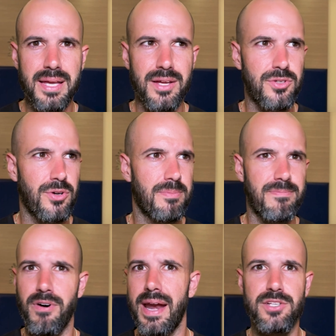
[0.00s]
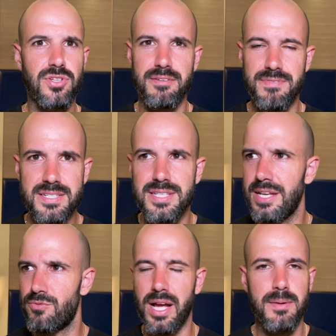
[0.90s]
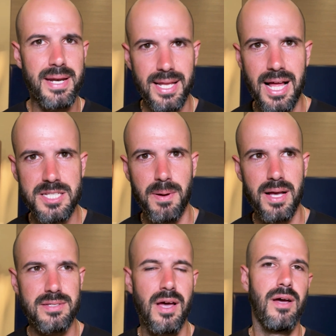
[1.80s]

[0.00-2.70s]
money and you're financially invested in recommending LastPass?